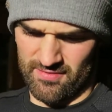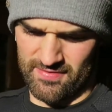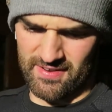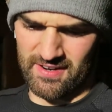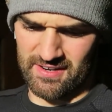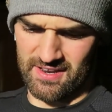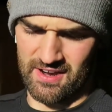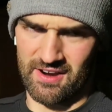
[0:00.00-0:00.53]

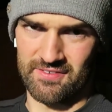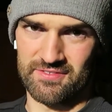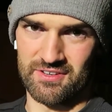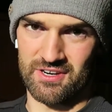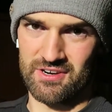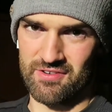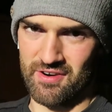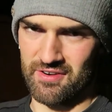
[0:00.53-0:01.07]
feeling it
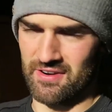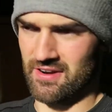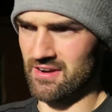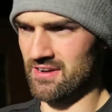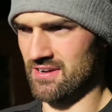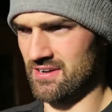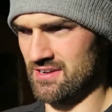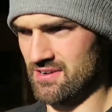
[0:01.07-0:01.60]
after Corona.
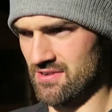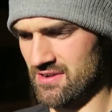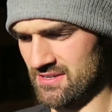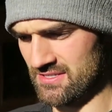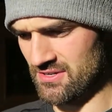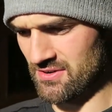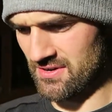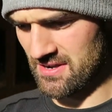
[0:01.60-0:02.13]

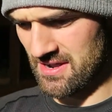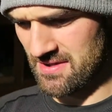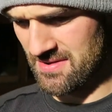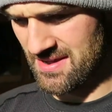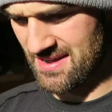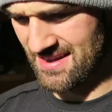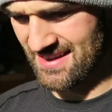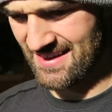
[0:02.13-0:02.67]
It's not, uh,
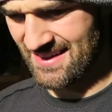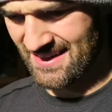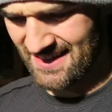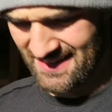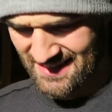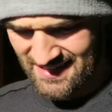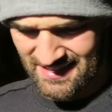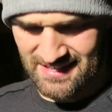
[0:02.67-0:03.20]

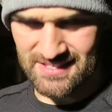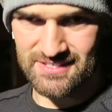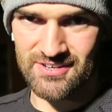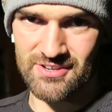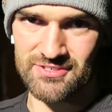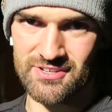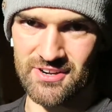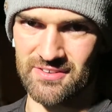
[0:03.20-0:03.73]
it's
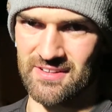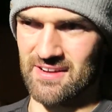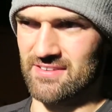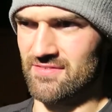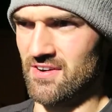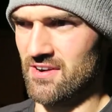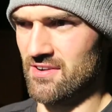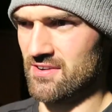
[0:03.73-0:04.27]
no joke,
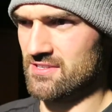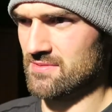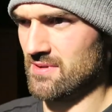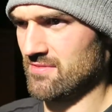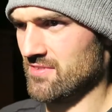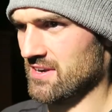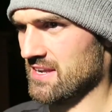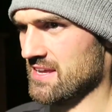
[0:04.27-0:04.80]
that virus. I
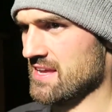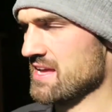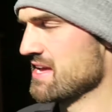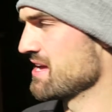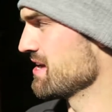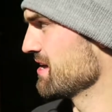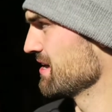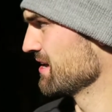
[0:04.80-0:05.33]
mean, really
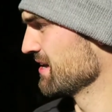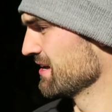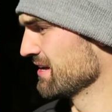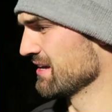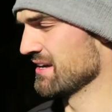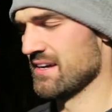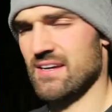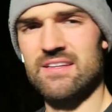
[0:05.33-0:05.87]

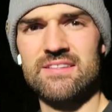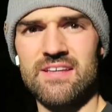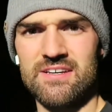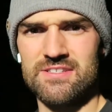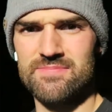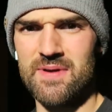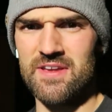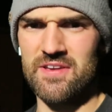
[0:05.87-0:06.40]

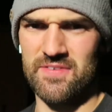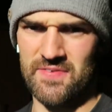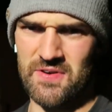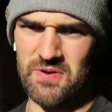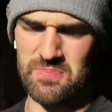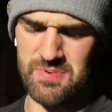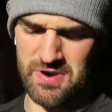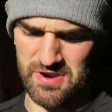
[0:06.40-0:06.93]
does make you
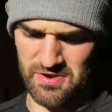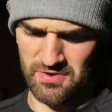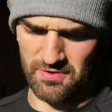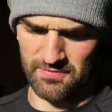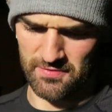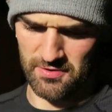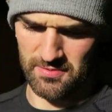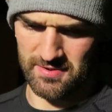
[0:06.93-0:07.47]
feel pretty
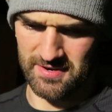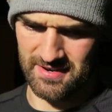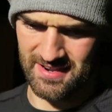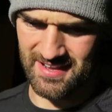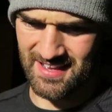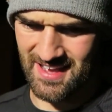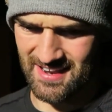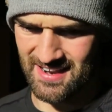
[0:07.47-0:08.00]
awful. And
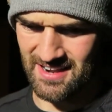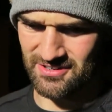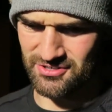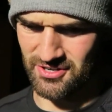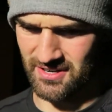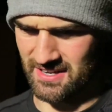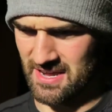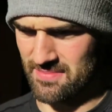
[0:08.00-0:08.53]
yeah, now
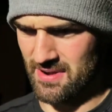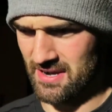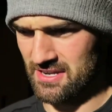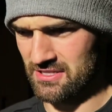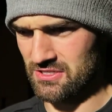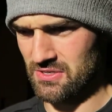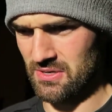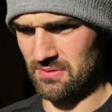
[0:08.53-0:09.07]
trying to get back
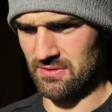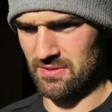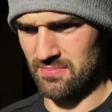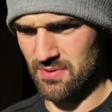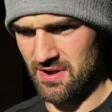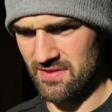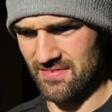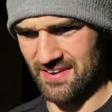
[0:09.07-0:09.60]
into it with the
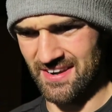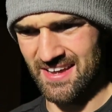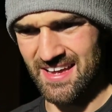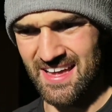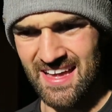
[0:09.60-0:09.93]
breathing,